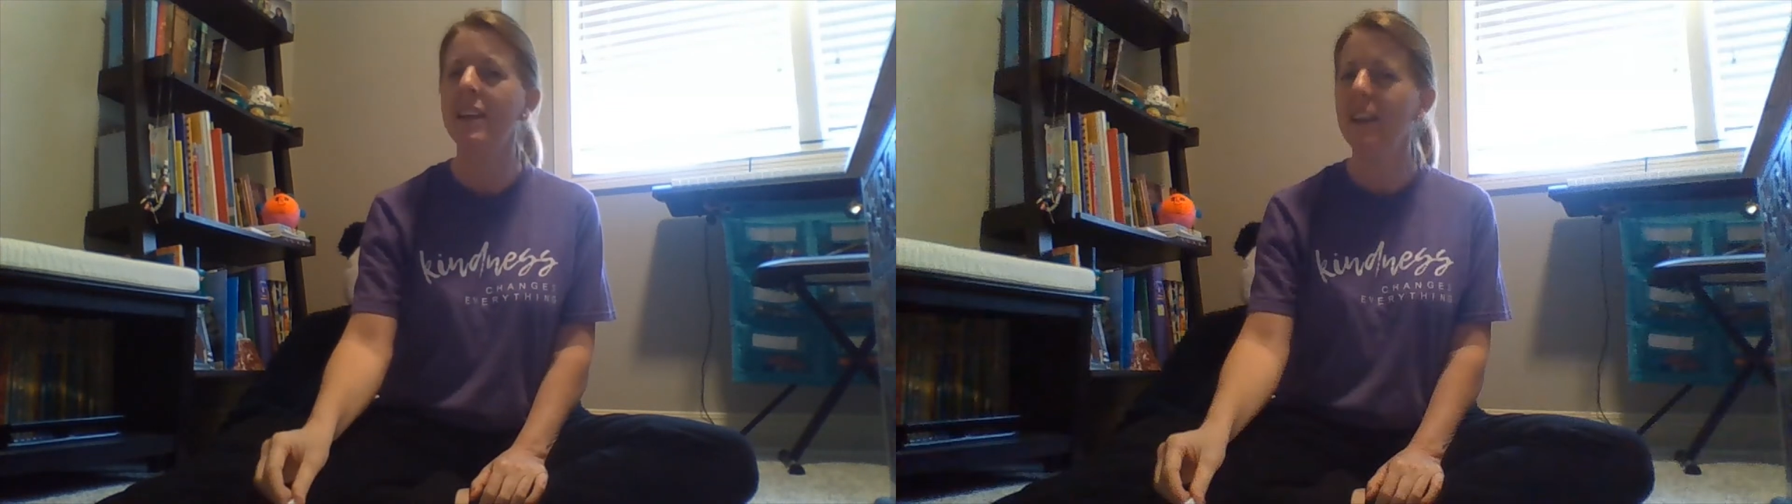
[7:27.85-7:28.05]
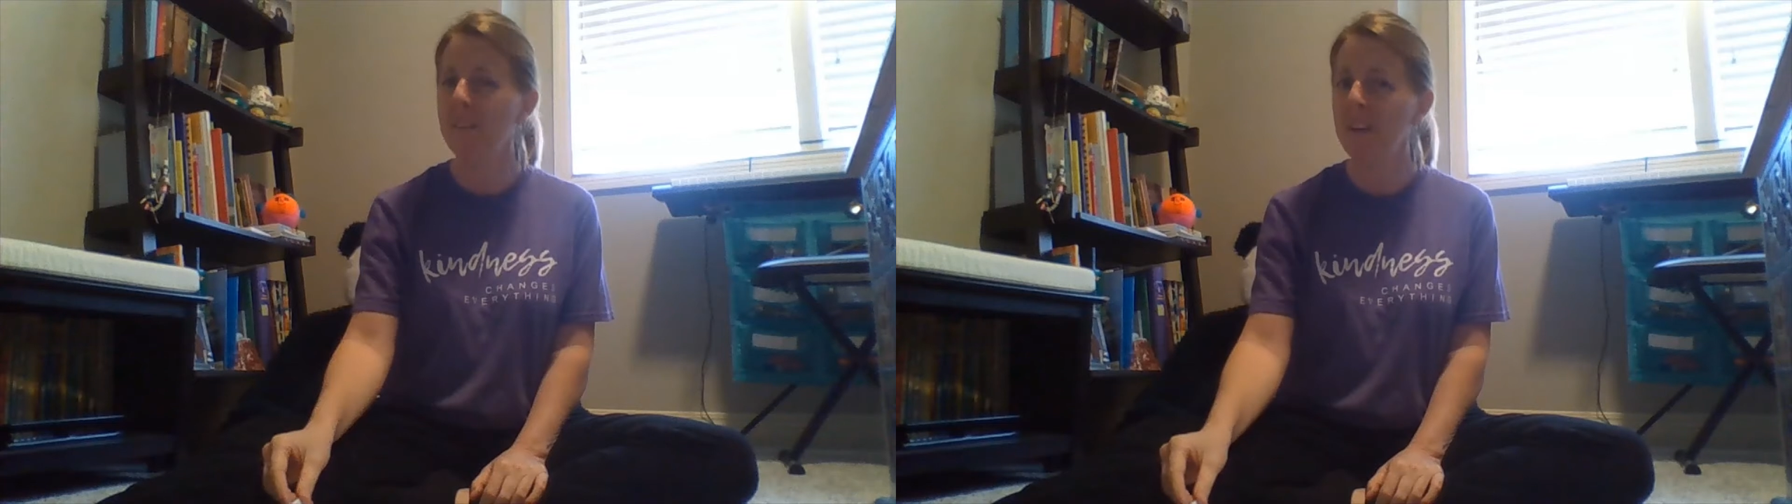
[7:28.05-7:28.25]

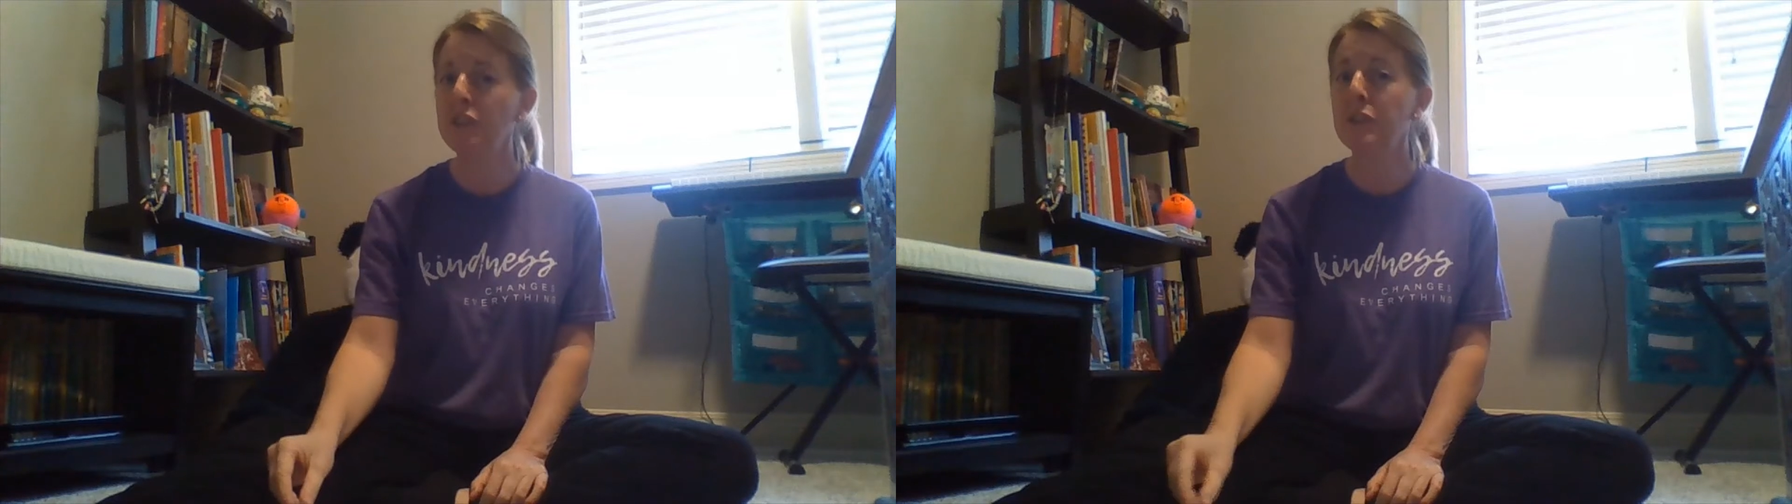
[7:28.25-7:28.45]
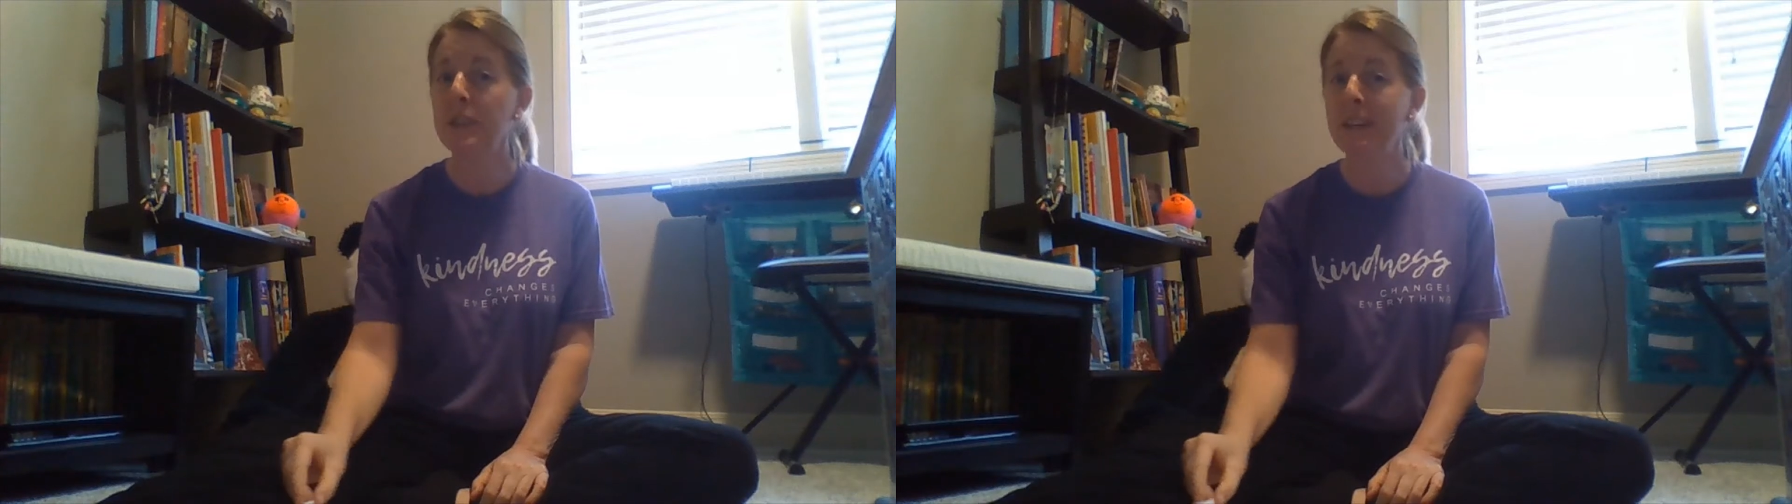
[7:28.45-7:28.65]

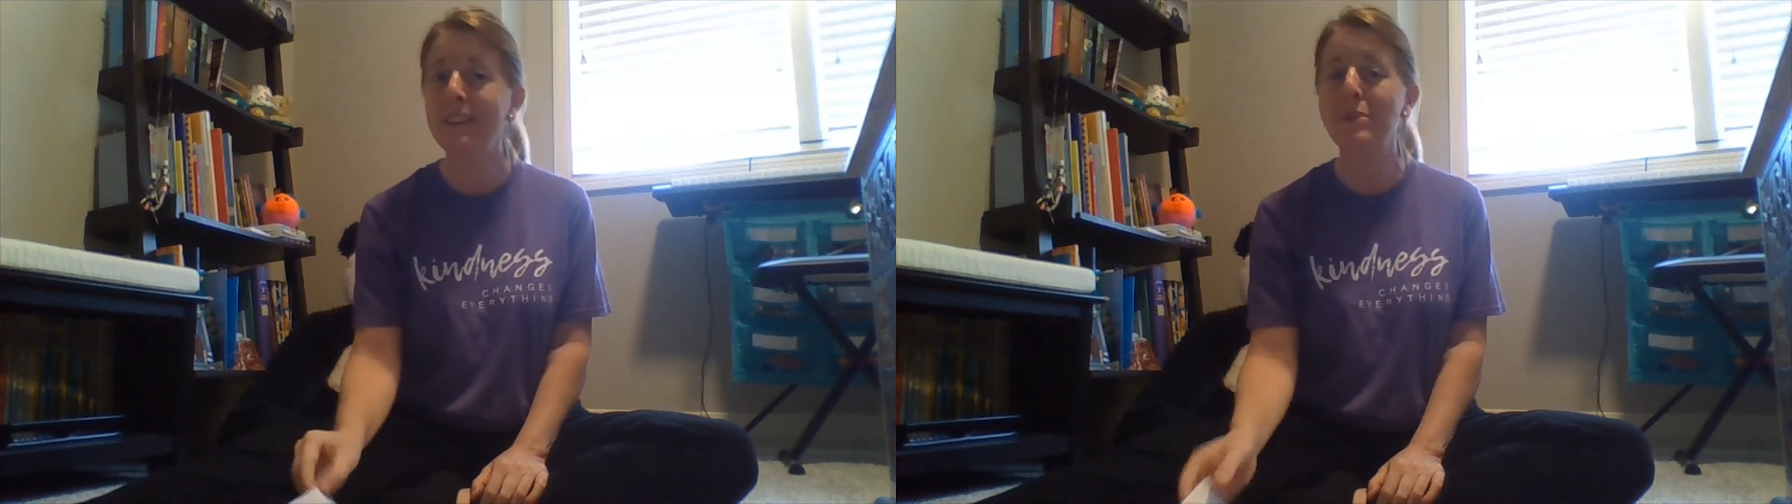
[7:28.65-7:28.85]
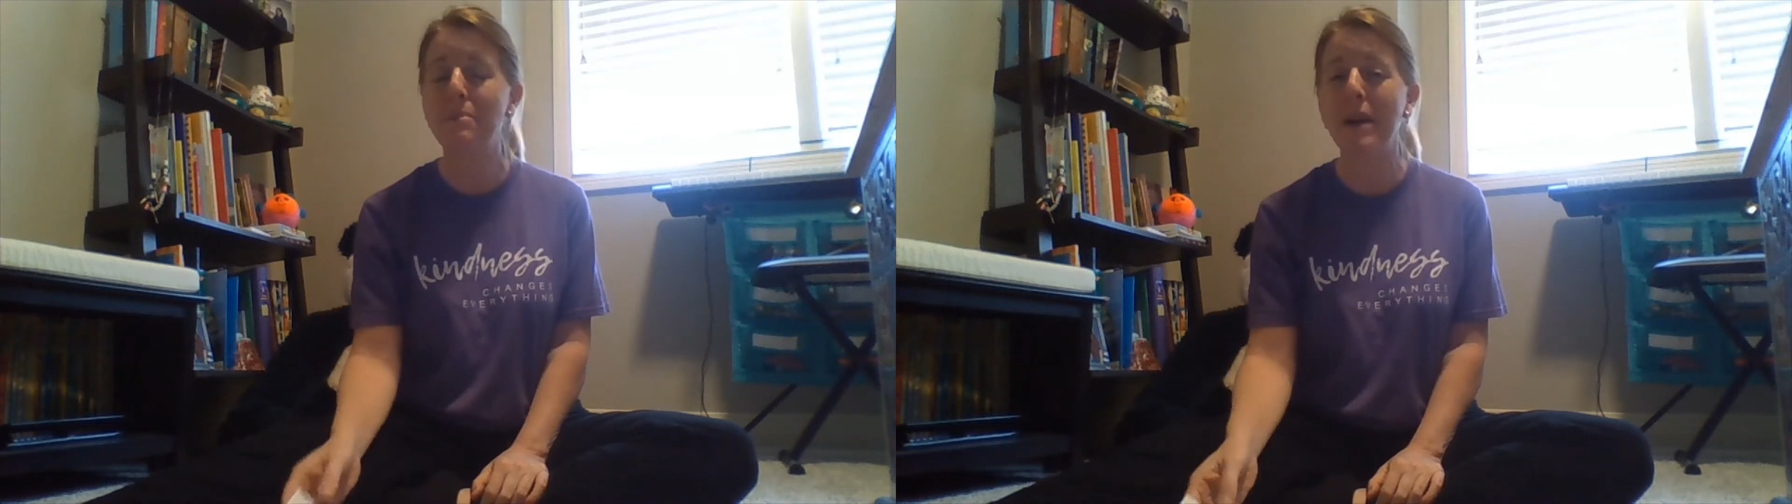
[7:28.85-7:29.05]
Eventually,
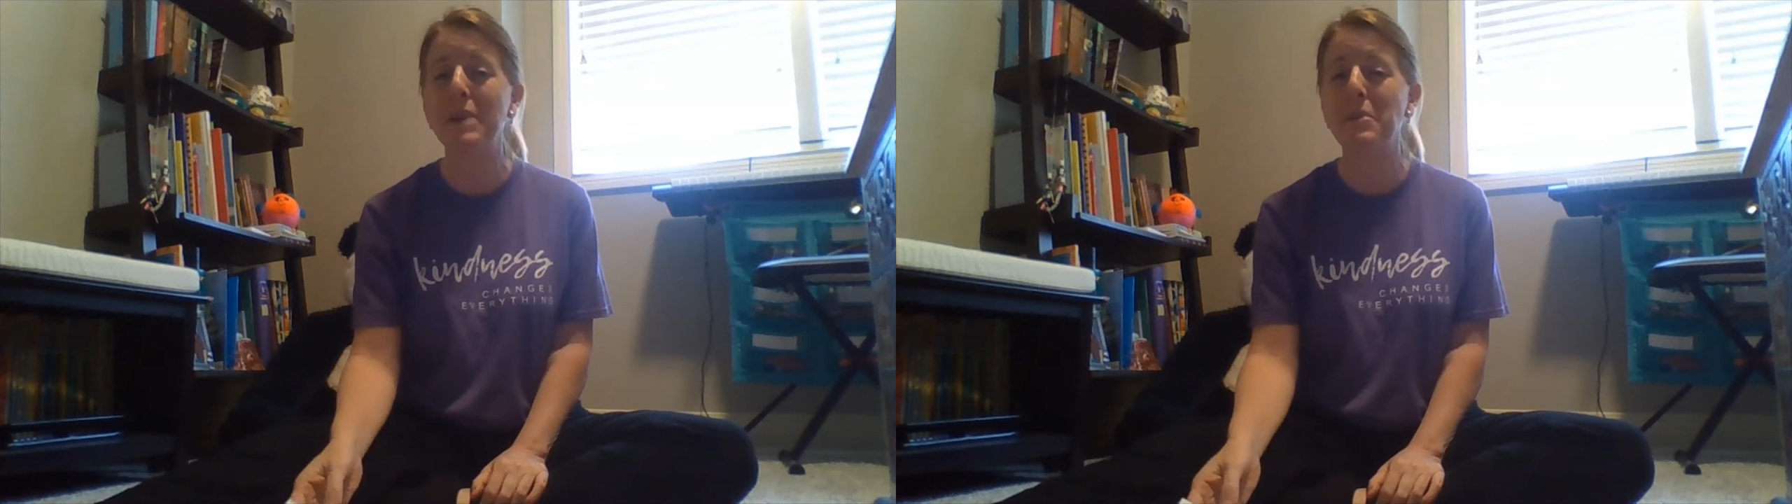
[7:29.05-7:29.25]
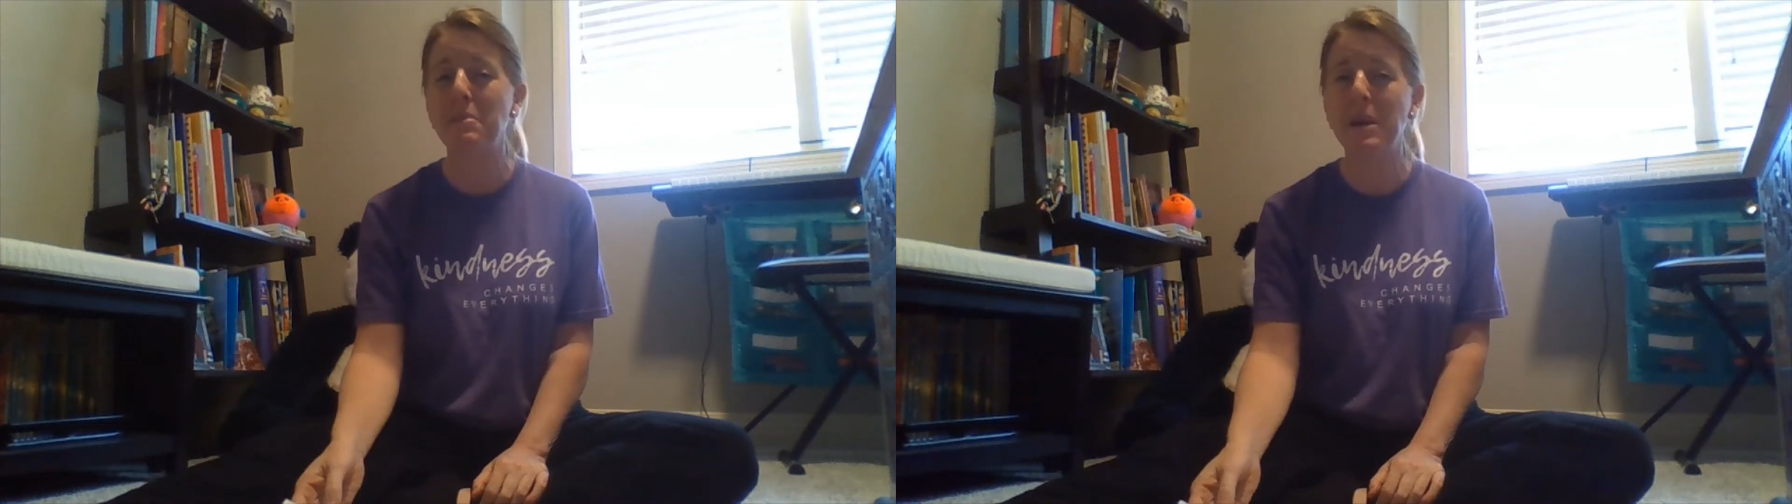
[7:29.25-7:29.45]
your body
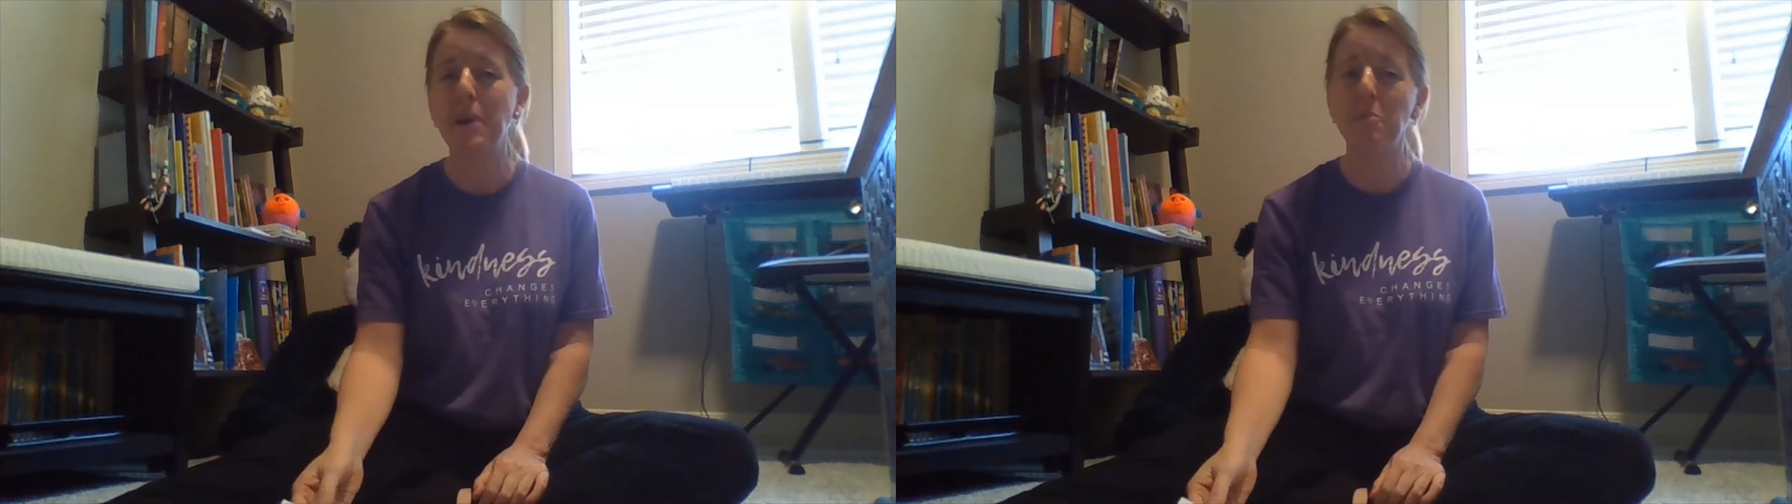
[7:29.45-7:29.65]
will become